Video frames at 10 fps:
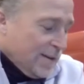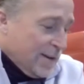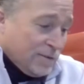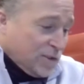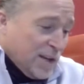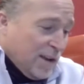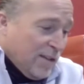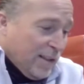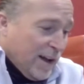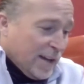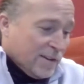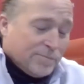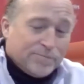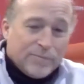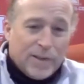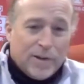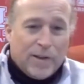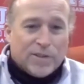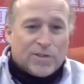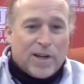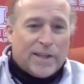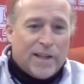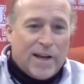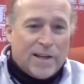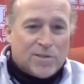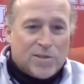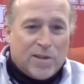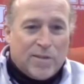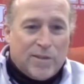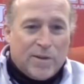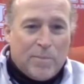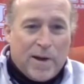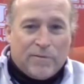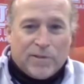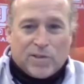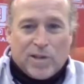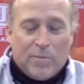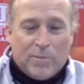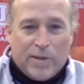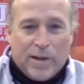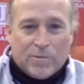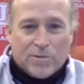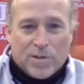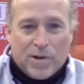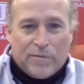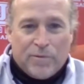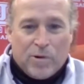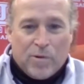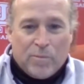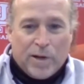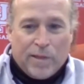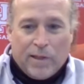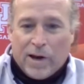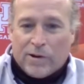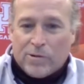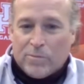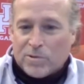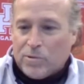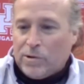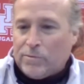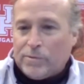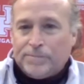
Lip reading: Never seen anything like it, you know, on the sidelines, the amount of excitement that was there for him and in the locker room as well.